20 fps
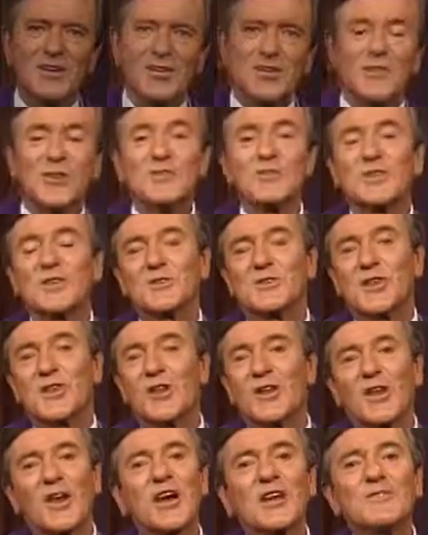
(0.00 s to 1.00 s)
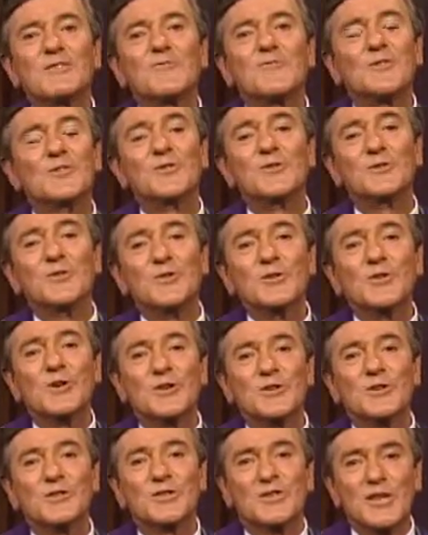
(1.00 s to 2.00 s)
There's a delightful New
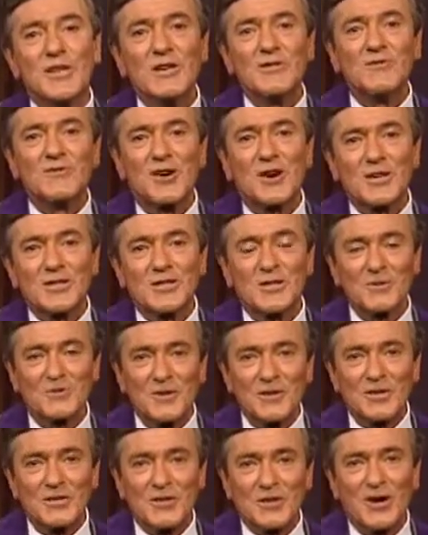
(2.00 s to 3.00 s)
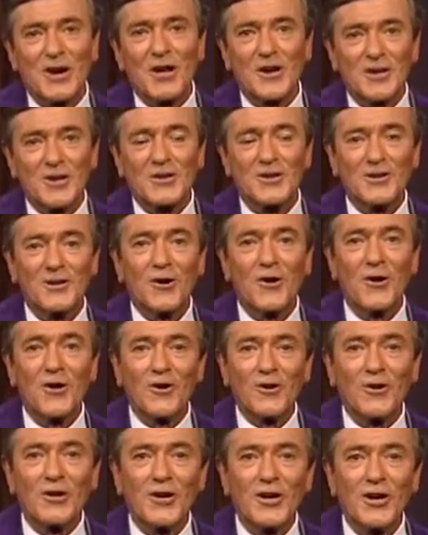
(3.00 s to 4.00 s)
Year's Eve custom in Scotland
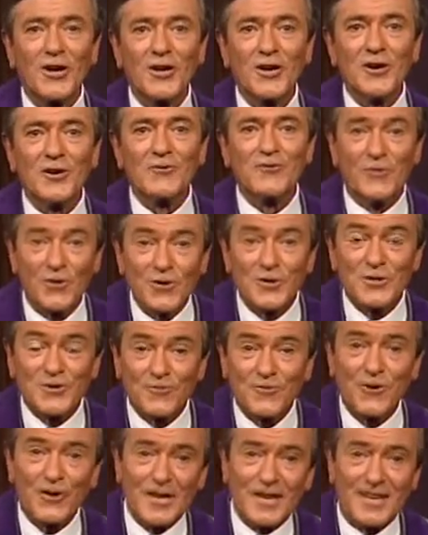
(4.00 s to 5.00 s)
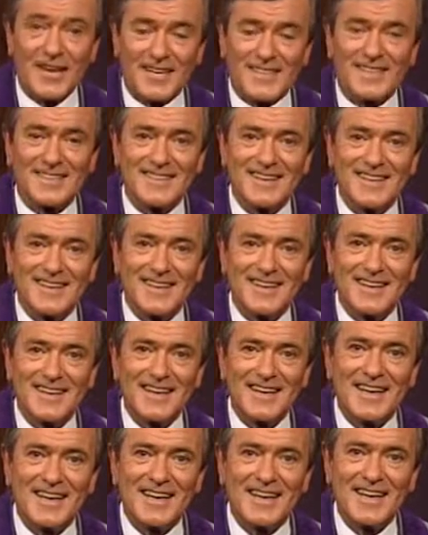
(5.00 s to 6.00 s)
called first footing it.
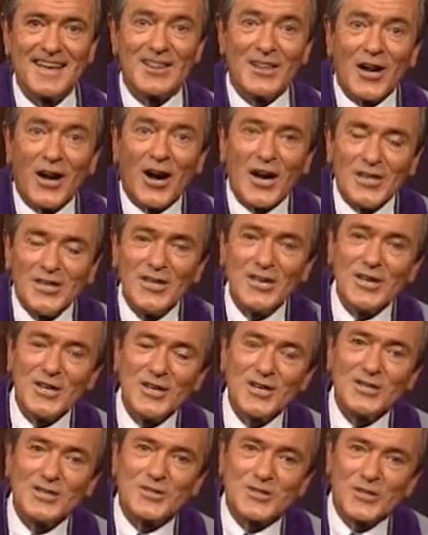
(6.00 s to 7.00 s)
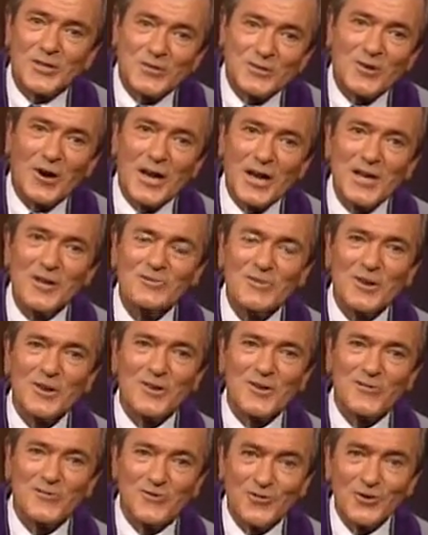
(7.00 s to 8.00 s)
The idea is to try and be
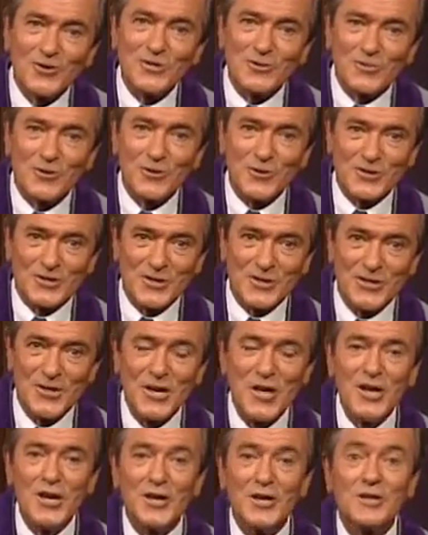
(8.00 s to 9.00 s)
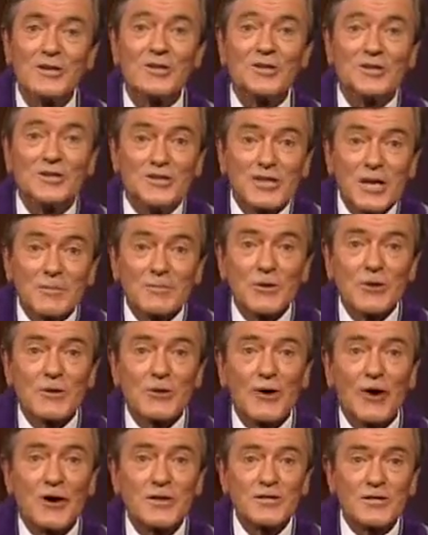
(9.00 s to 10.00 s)
the first person to step
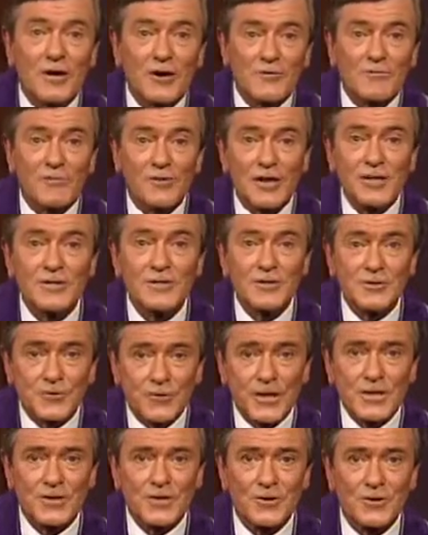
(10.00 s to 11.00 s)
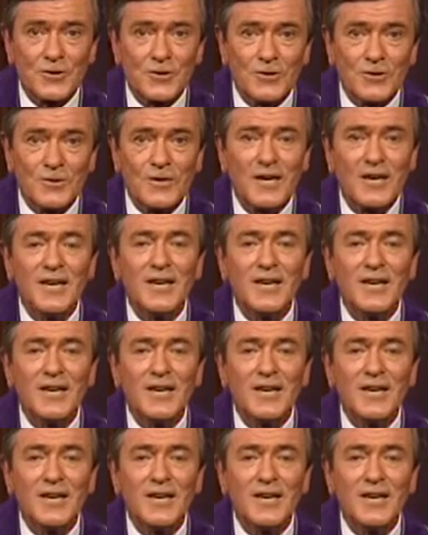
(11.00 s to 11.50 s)
across a friend's threshold